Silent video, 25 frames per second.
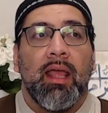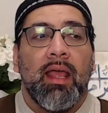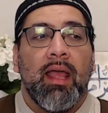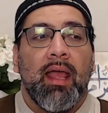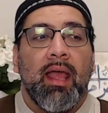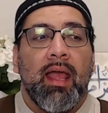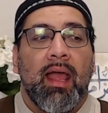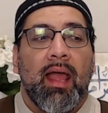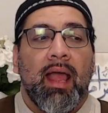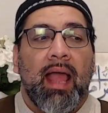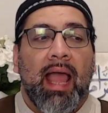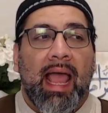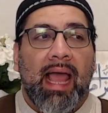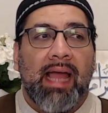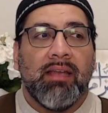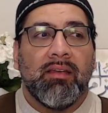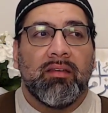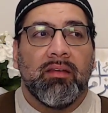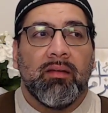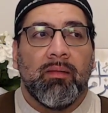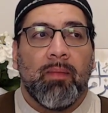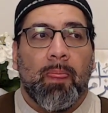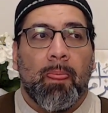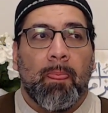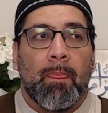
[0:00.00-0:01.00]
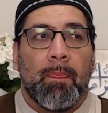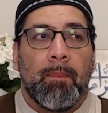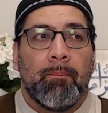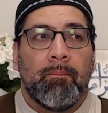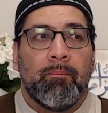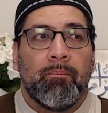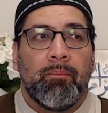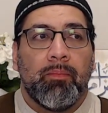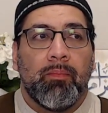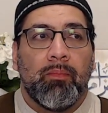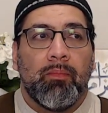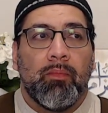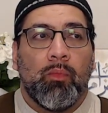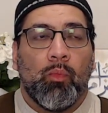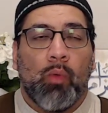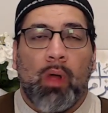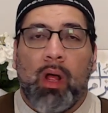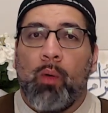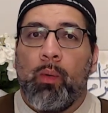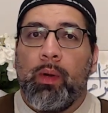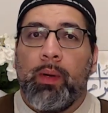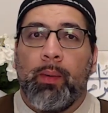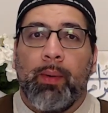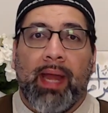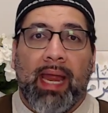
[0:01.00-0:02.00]
And while
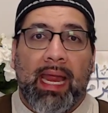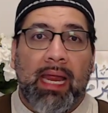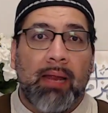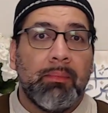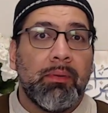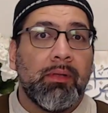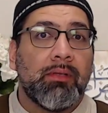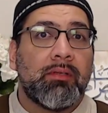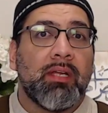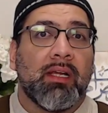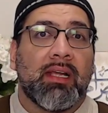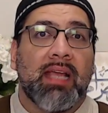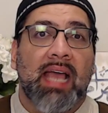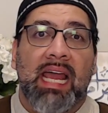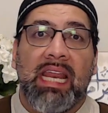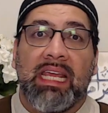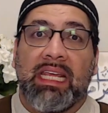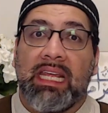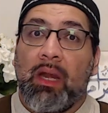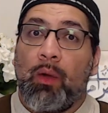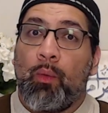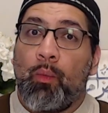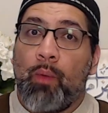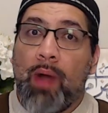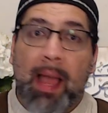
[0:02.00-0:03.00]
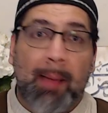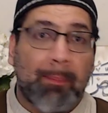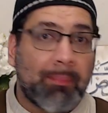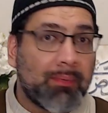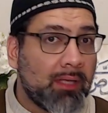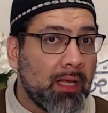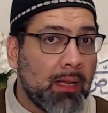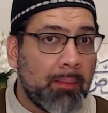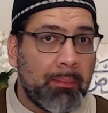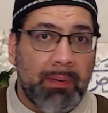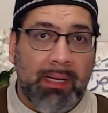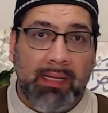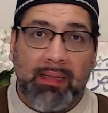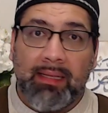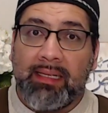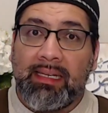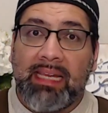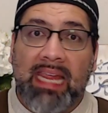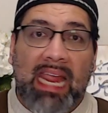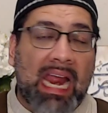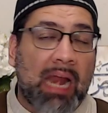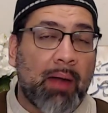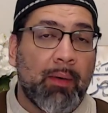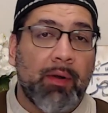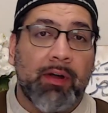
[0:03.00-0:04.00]
we were able to kind of get wrapped up in the
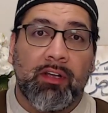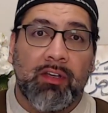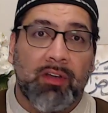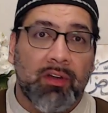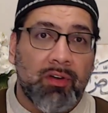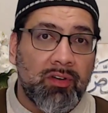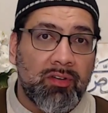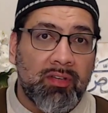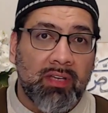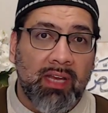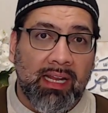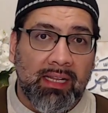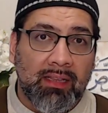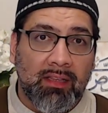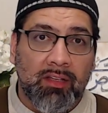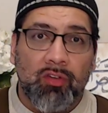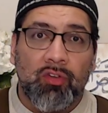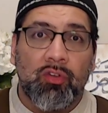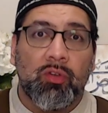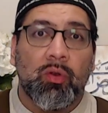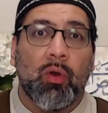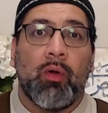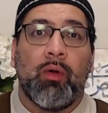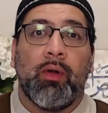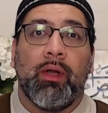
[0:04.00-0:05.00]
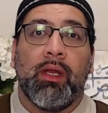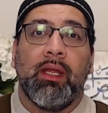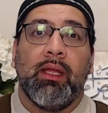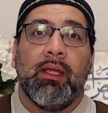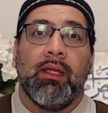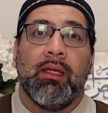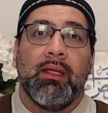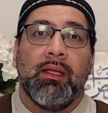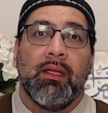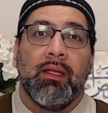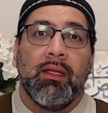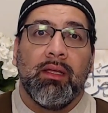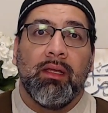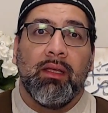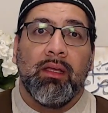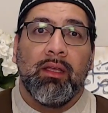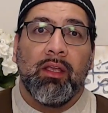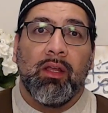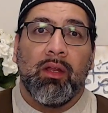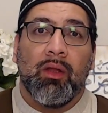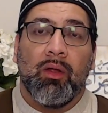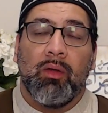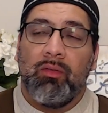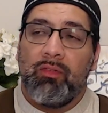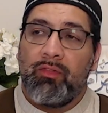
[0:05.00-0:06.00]
characters in the story,
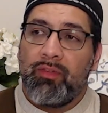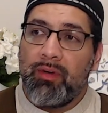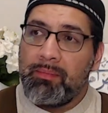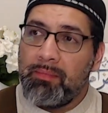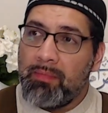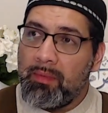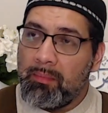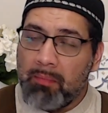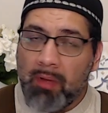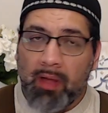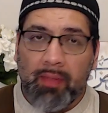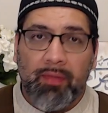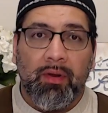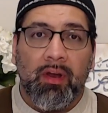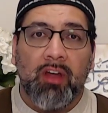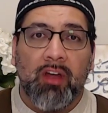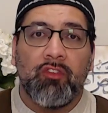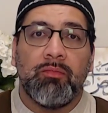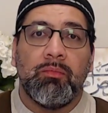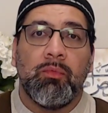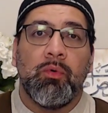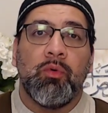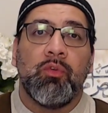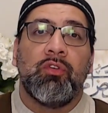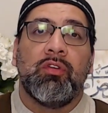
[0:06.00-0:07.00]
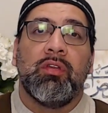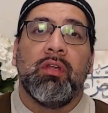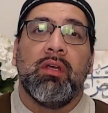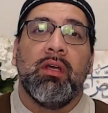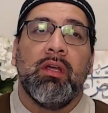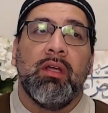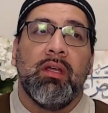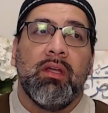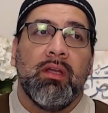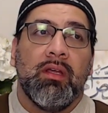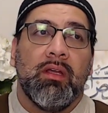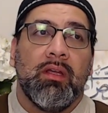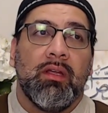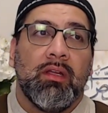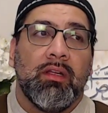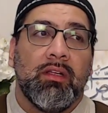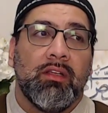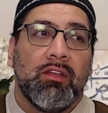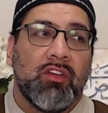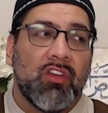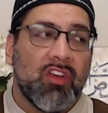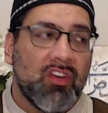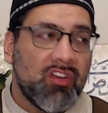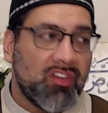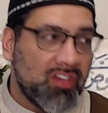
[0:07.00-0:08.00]
from the mother of Musa to
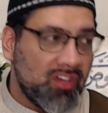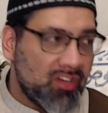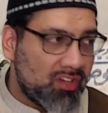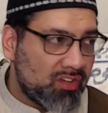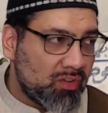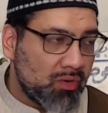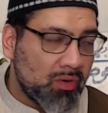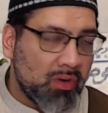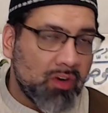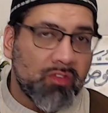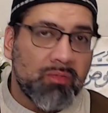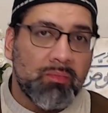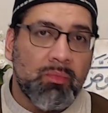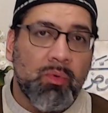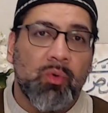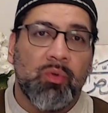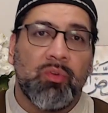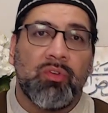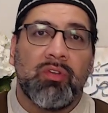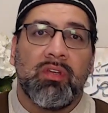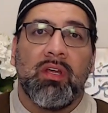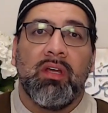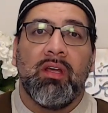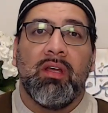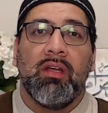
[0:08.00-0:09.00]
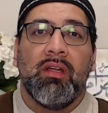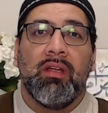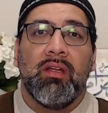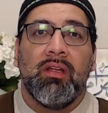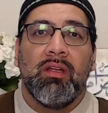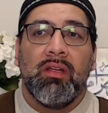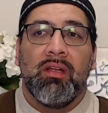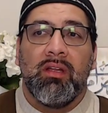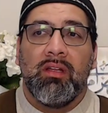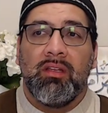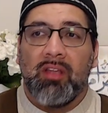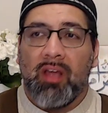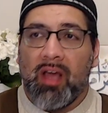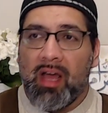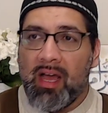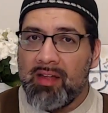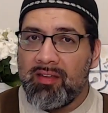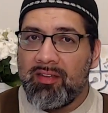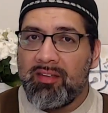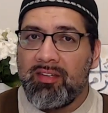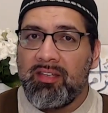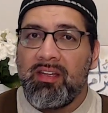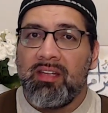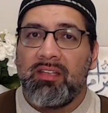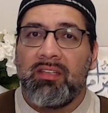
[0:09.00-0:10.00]
the sister of Musa, to
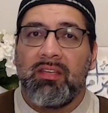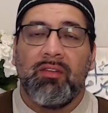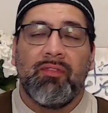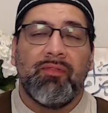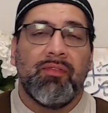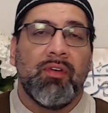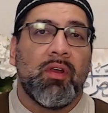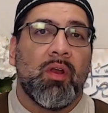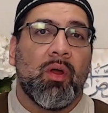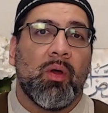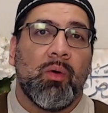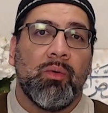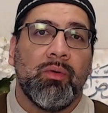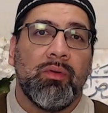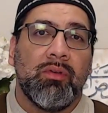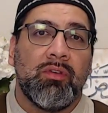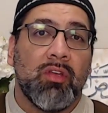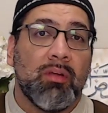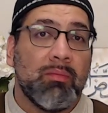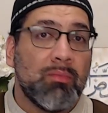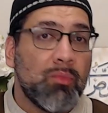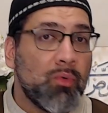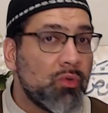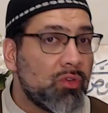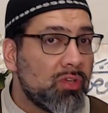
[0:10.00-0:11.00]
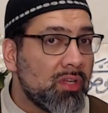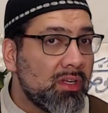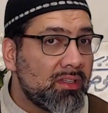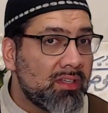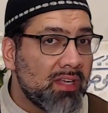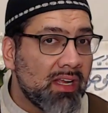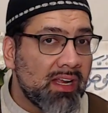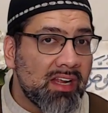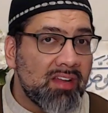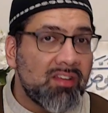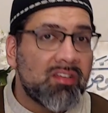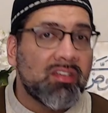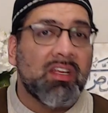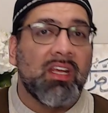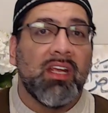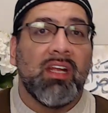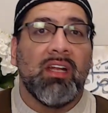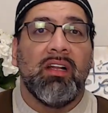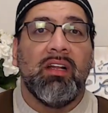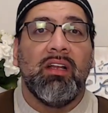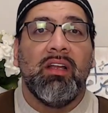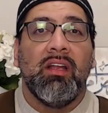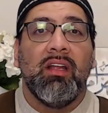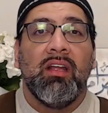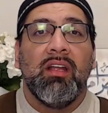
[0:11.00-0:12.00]
Asiya to Fir'aun, to Musa to Hiskil,
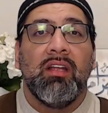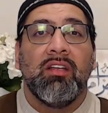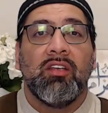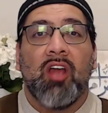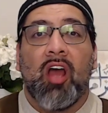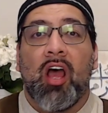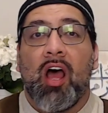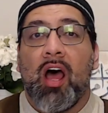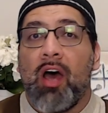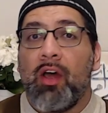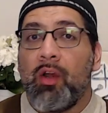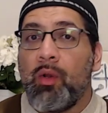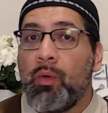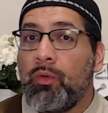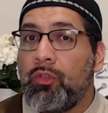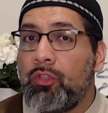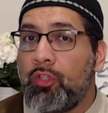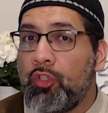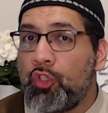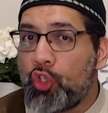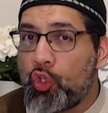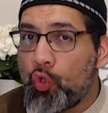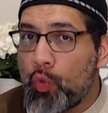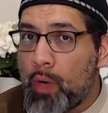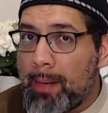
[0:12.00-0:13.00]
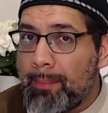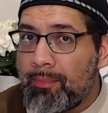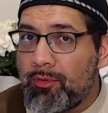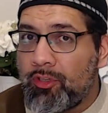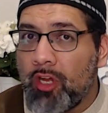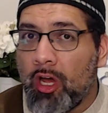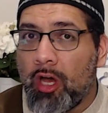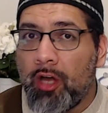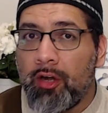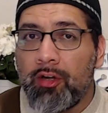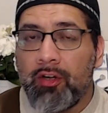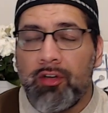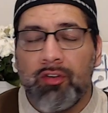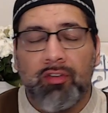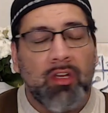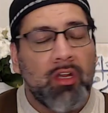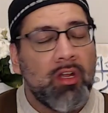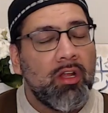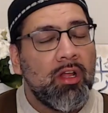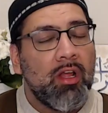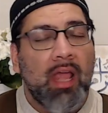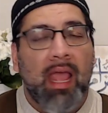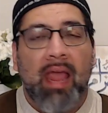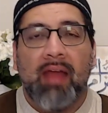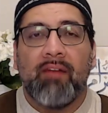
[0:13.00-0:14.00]
to Harun to Shuaib's daughters,
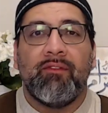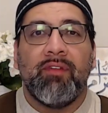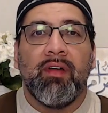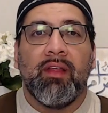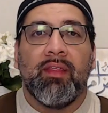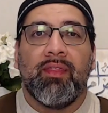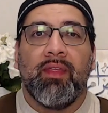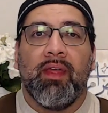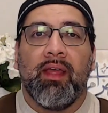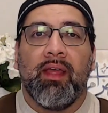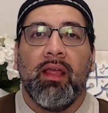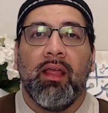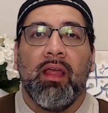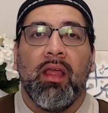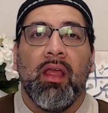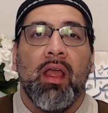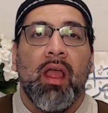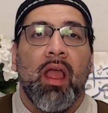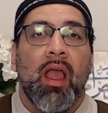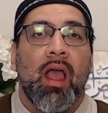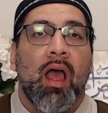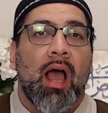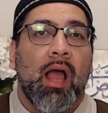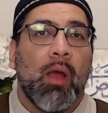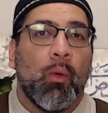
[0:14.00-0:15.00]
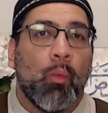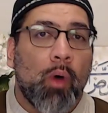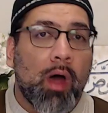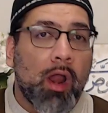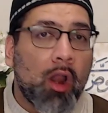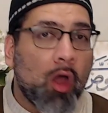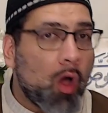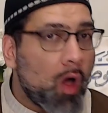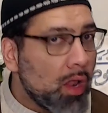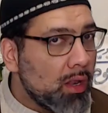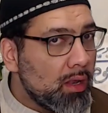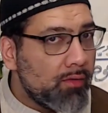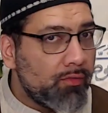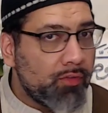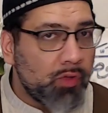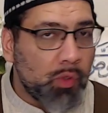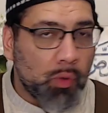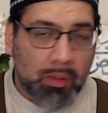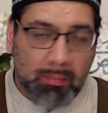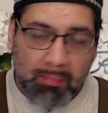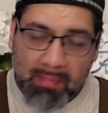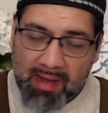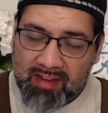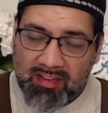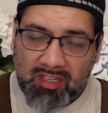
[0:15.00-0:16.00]
everything. I want all of you and
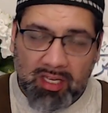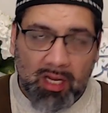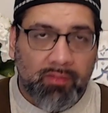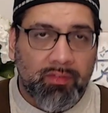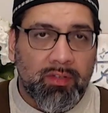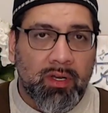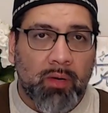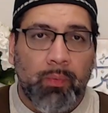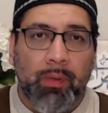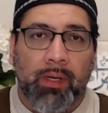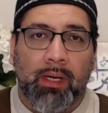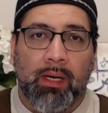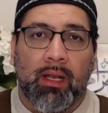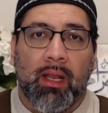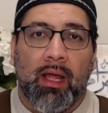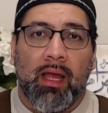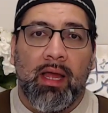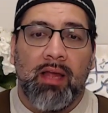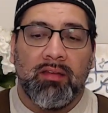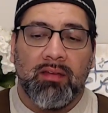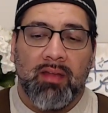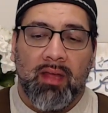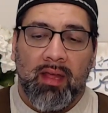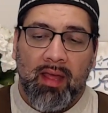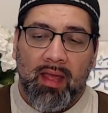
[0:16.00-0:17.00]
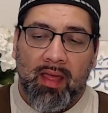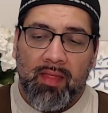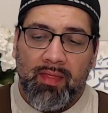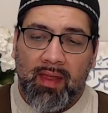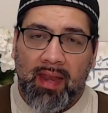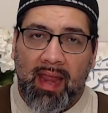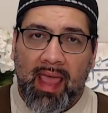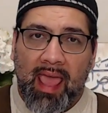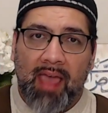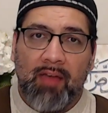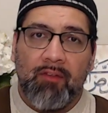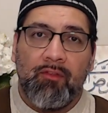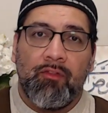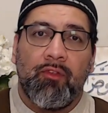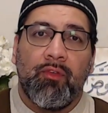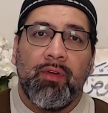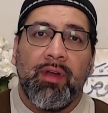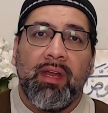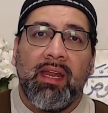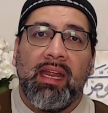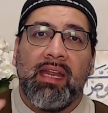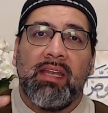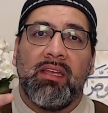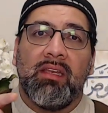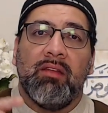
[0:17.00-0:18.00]
myself to realize that every
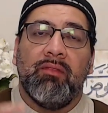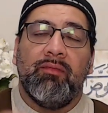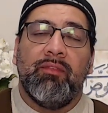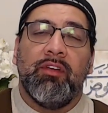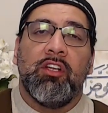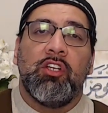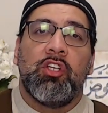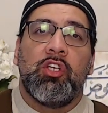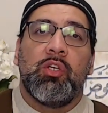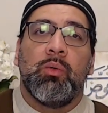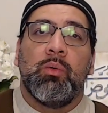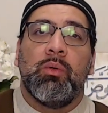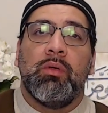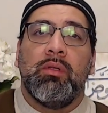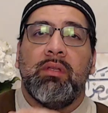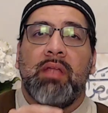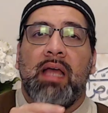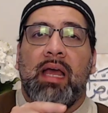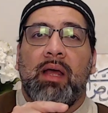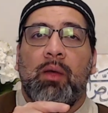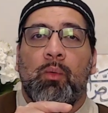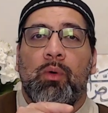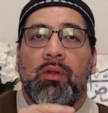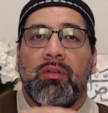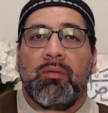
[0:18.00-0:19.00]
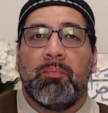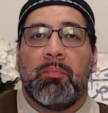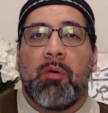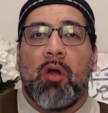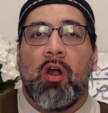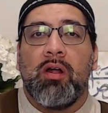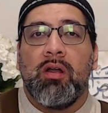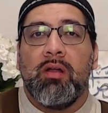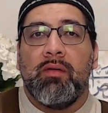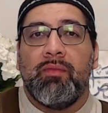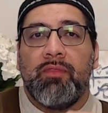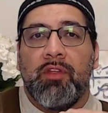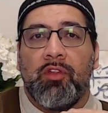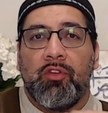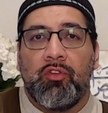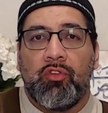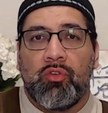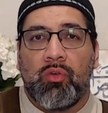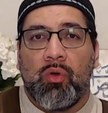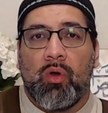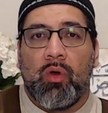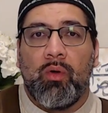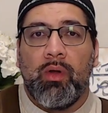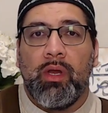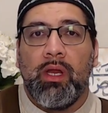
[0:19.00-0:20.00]
individual that was part of this
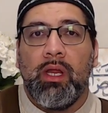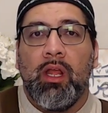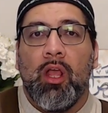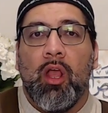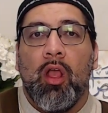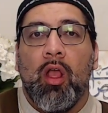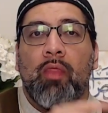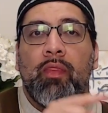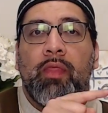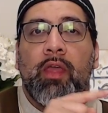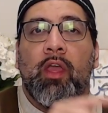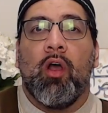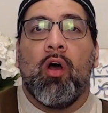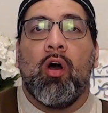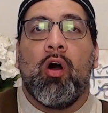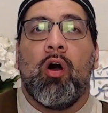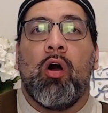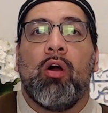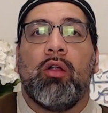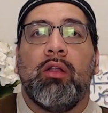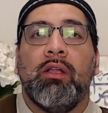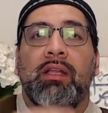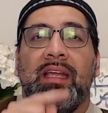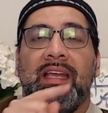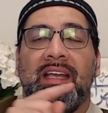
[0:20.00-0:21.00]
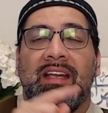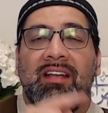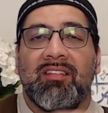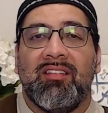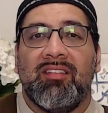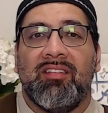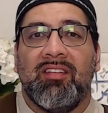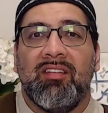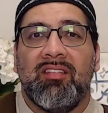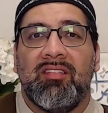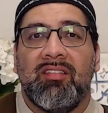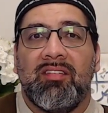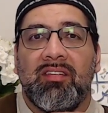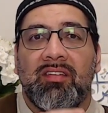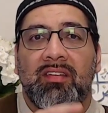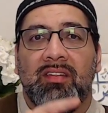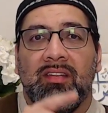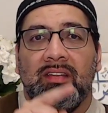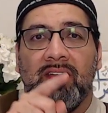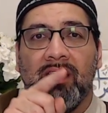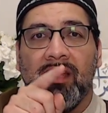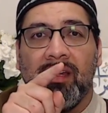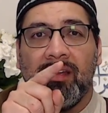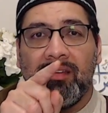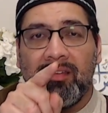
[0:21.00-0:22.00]
story, they all exist
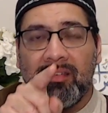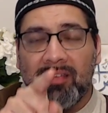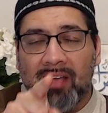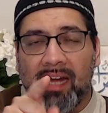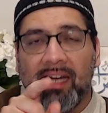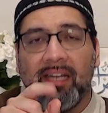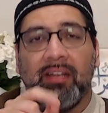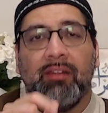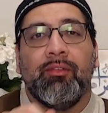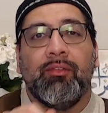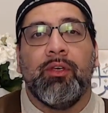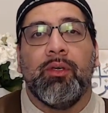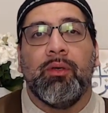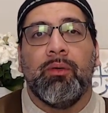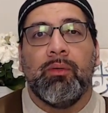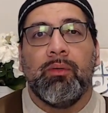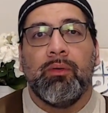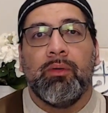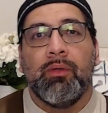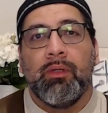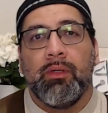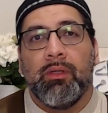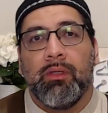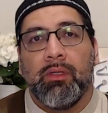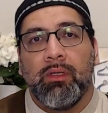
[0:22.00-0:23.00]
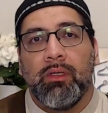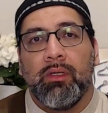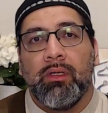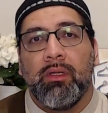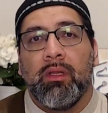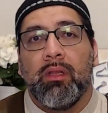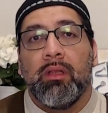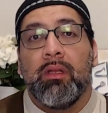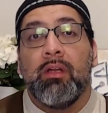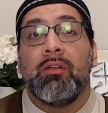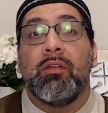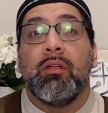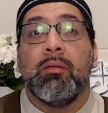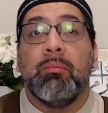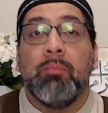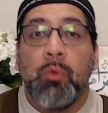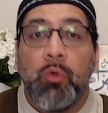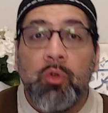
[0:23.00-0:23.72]
inside of you. There's a Musa